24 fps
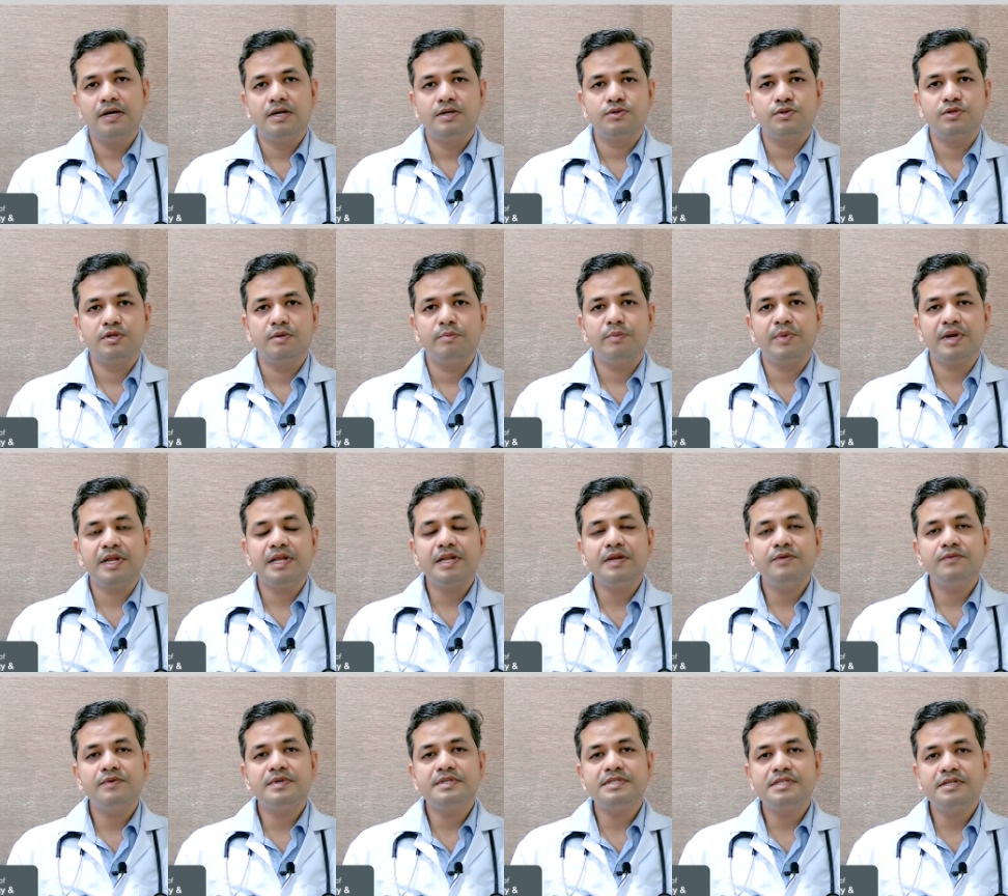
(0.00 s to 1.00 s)
So the
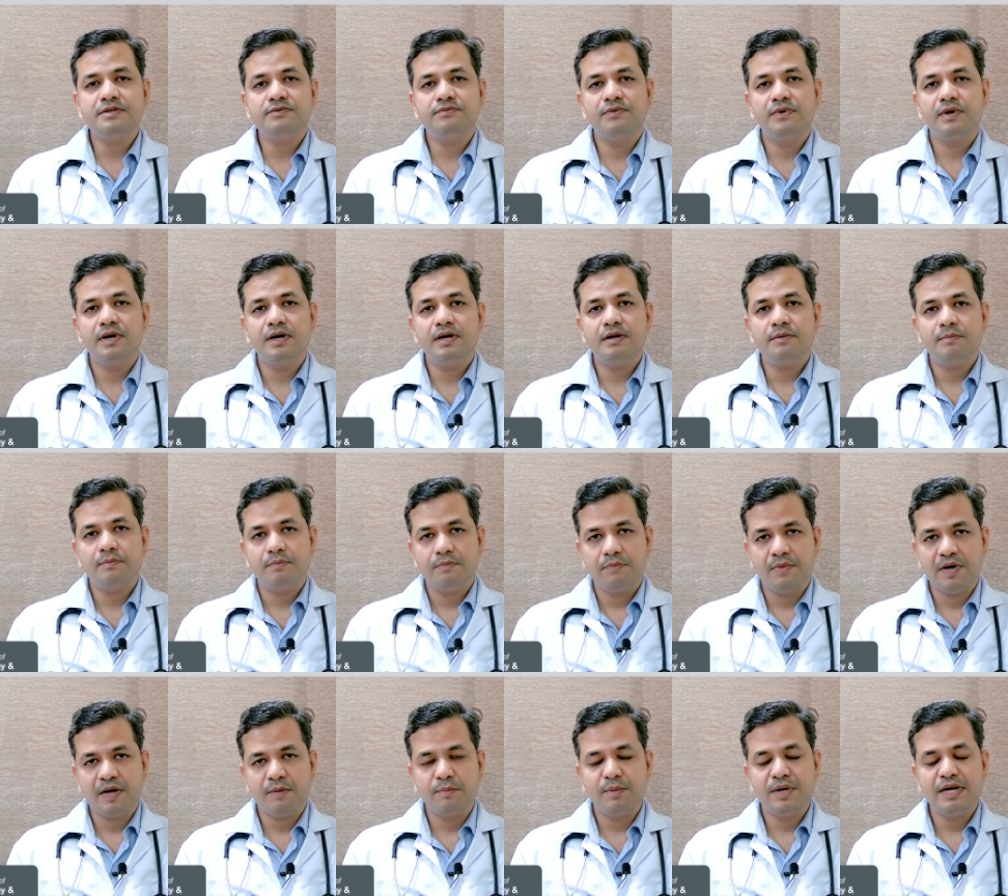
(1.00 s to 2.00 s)
prerequisite for
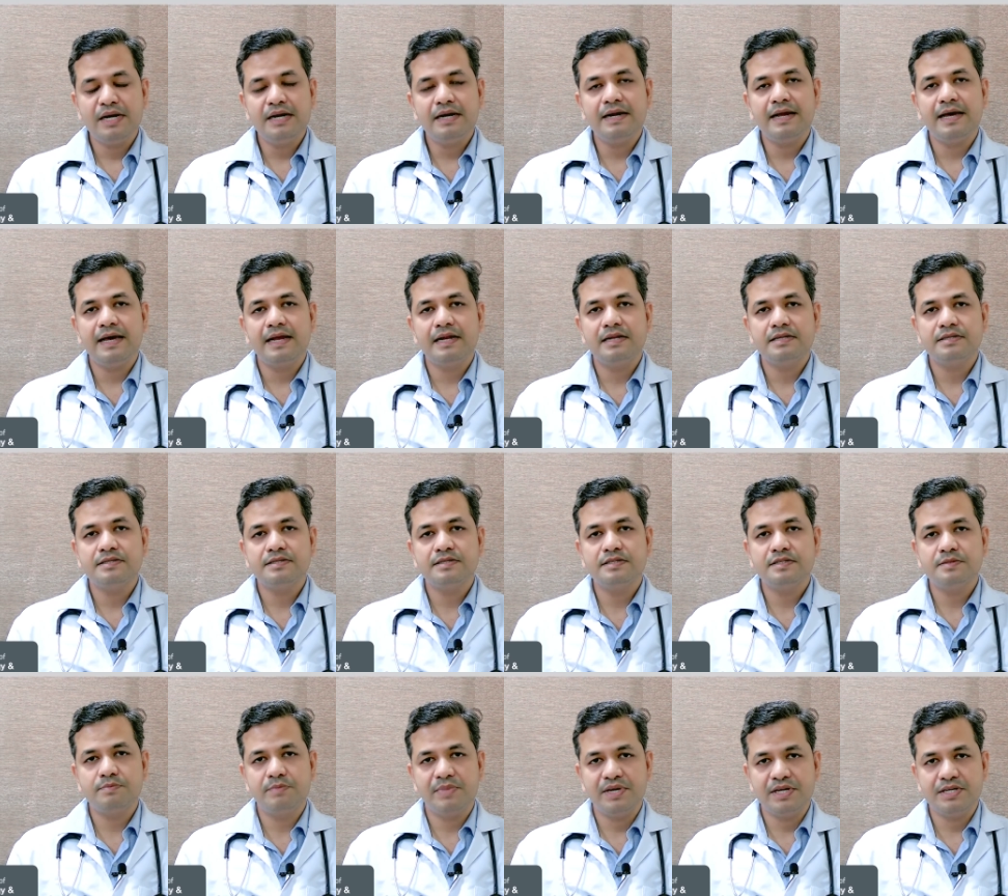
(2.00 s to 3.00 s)
permanent
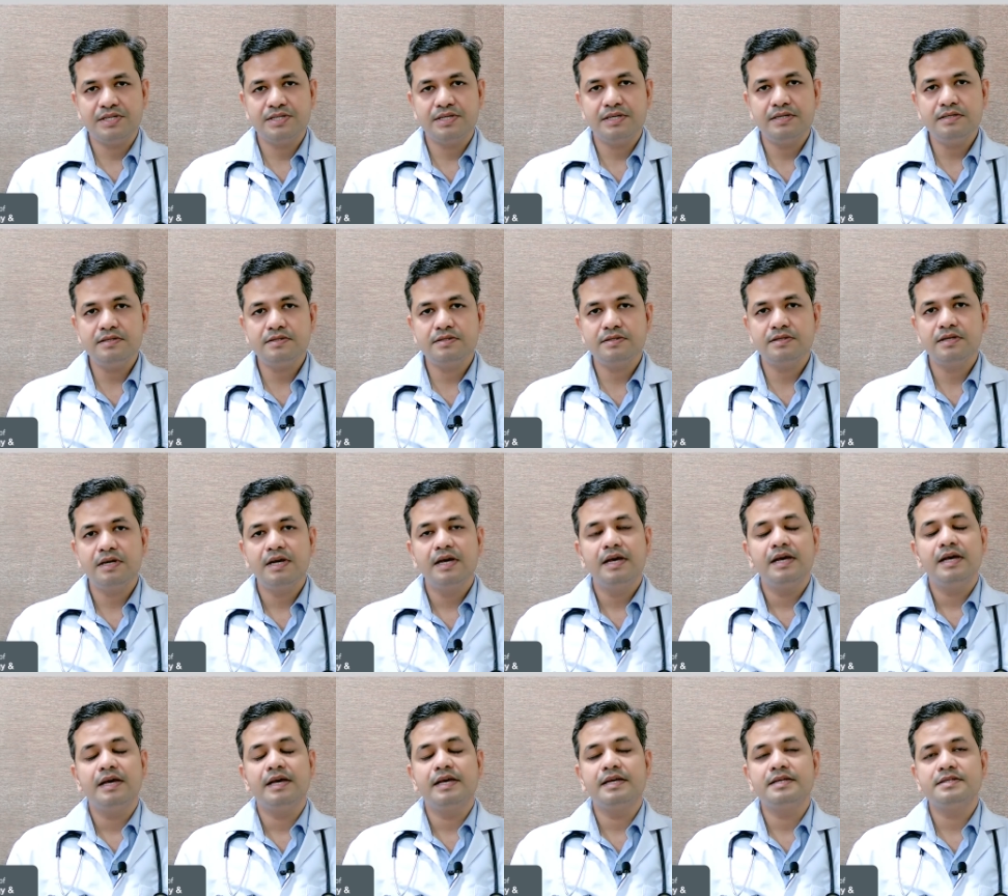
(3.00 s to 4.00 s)
dialysis patients
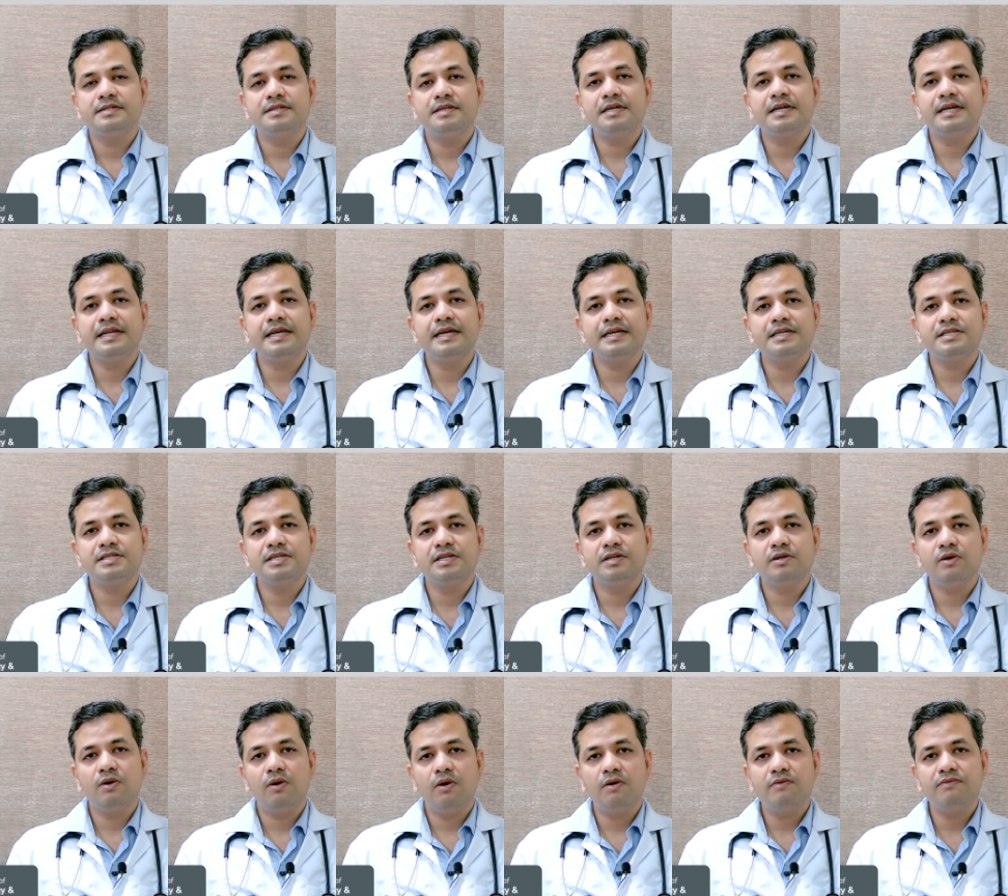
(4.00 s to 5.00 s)
is the
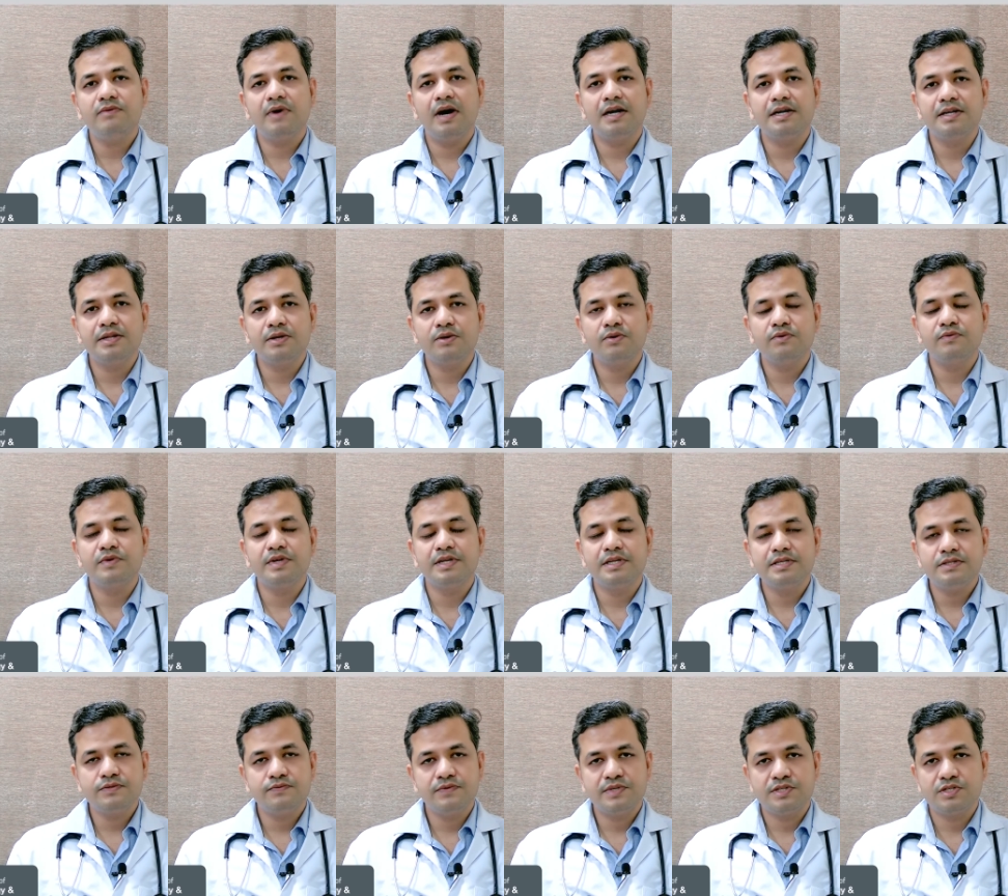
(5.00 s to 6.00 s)
creation of
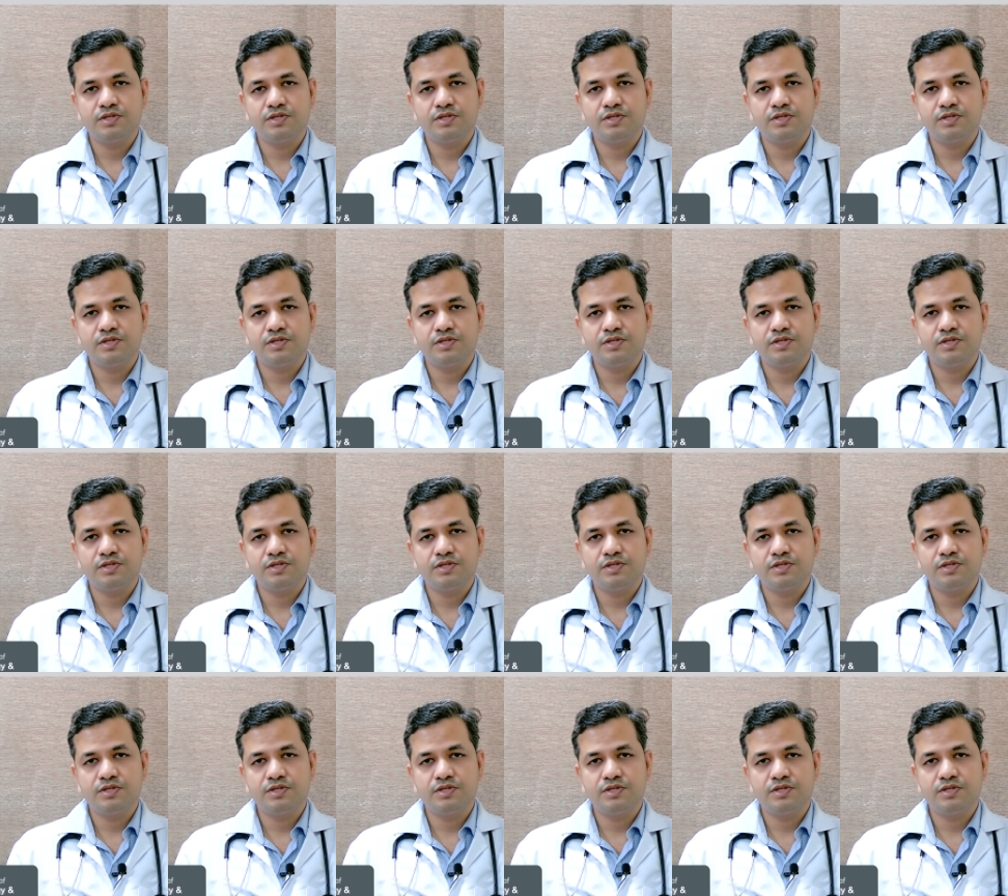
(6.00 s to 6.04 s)
arteriovenous